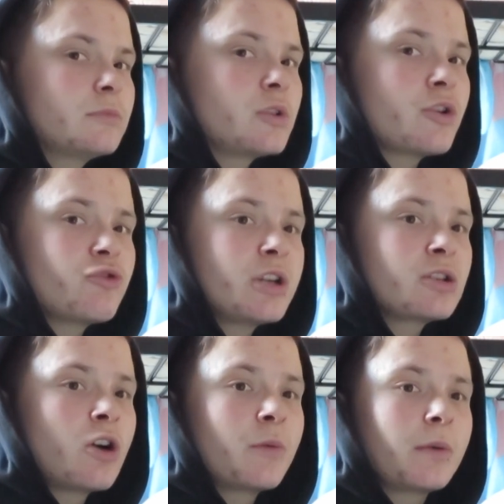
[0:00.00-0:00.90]
Surgeries
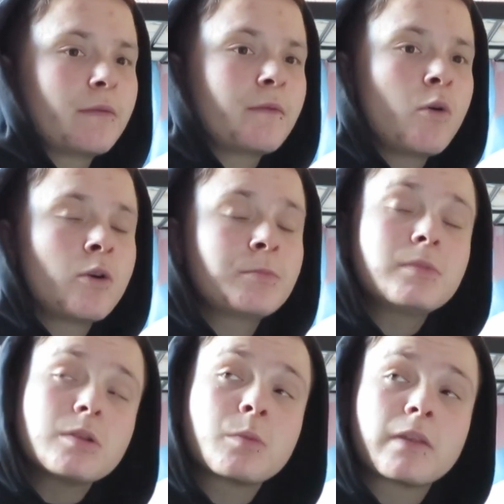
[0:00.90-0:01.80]
are
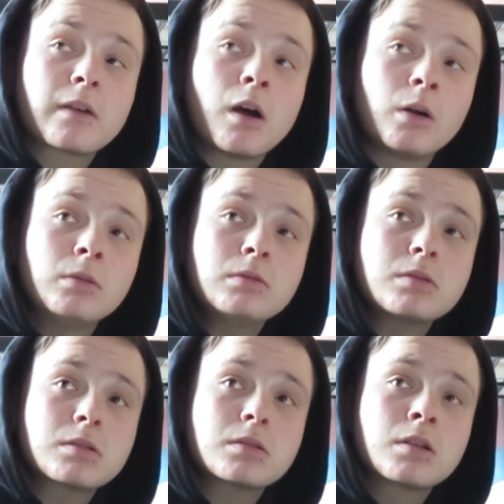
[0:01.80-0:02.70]
performed with
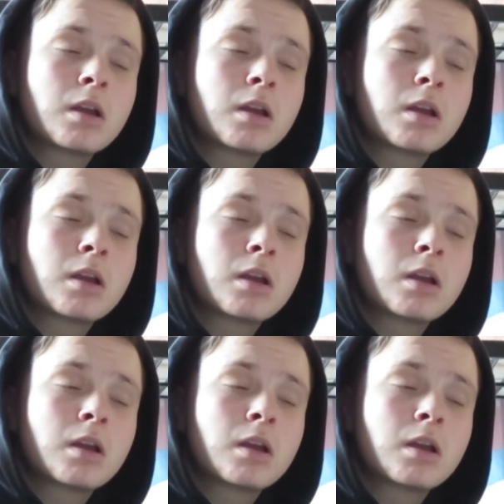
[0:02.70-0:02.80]
colds.